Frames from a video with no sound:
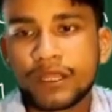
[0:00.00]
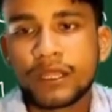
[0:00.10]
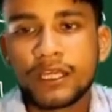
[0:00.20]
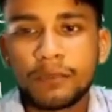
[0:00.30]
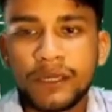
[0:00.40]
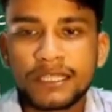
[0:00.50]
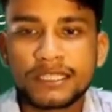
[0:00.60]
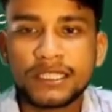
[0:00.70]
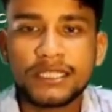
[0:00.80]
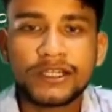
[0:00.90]
if x0
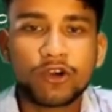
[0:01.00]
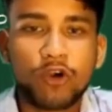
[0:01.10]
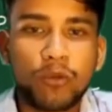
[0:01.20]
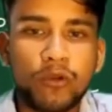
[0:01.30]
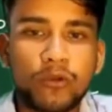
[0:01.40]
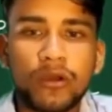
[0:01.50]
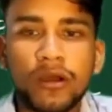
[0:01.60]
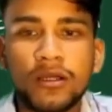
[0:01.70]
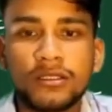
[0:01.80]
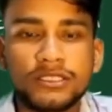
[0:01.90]
is a common
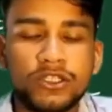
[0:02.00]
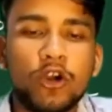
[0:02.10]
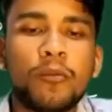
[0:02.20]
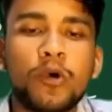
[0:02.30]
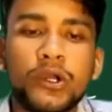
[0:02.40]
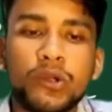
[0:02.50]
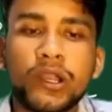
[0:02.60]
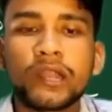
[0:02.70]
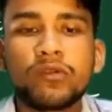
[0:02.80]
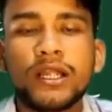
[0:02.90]
0 of y1
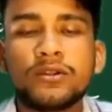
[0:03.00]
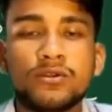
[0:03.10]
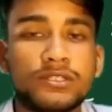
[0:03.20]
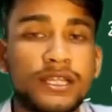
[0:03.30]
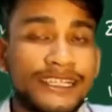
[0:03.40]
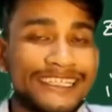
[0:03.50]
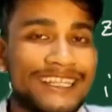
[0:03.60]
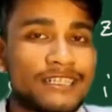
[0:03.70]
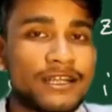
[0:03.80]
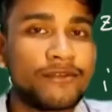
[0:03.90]
and y2, the
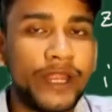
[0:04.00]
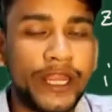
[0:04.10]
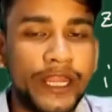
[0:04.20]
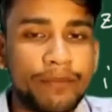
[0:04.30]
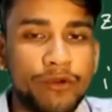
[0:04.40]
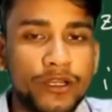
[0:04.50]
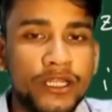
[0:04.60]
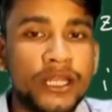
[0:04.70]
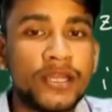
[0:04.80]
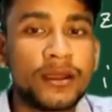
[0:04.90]
results are very
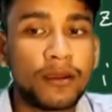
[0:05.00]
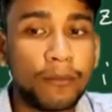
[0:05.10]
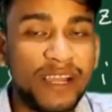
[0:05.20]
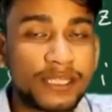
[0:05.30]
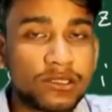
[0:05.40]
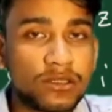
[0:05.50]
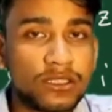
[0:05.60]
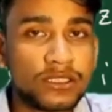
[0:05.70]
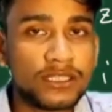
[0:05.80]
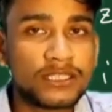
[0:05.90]
important. Based on
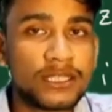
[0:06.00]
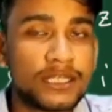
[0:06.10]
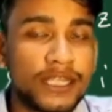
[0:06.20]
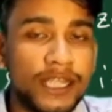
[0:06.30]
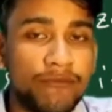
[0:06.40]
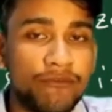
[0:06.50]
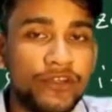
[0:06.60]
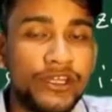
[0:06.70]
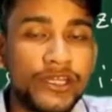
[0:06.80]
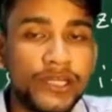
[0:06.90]
this result, every
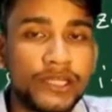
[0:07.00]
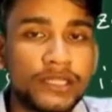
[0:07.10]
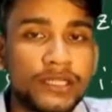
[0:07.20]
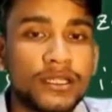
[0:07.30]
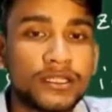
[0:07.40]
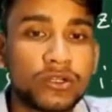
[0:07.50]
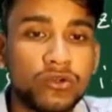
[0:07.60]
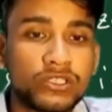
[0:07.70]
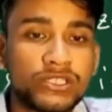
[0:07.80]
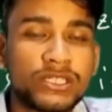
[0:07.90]
year the
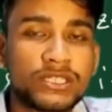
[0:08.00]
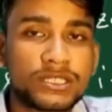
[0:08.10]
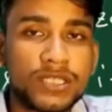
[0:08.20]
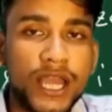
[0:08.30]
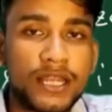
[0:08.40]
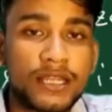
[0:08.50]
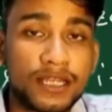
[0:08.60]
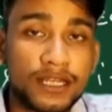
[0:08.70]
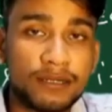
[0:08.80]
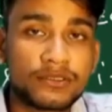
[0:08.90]
questions can
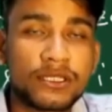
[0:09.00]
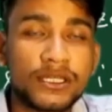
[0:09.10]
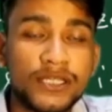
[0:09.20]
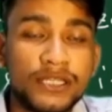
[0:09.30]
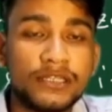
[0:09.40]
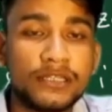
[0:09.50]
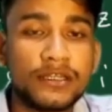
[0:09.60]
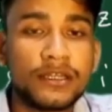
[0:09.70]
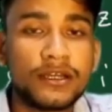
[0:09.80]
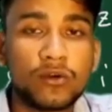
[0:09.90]
come in
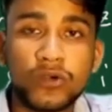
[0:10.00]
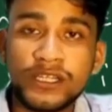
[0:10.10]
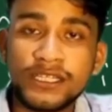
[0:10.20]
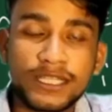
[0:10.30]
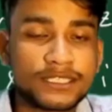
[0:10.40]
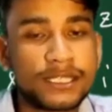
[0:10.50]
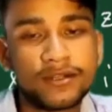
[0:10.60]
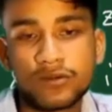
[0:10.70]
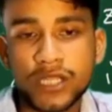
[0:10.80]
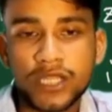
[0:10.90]
ODE section.
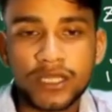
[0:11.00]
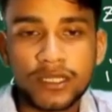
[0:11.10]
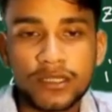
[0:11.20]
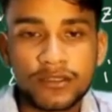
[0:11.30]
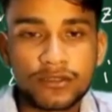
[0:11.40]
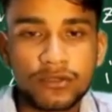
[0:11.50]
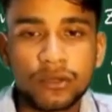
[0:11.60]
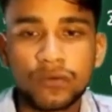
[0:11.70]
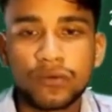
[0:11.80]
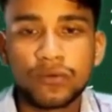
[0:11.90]
Okay, so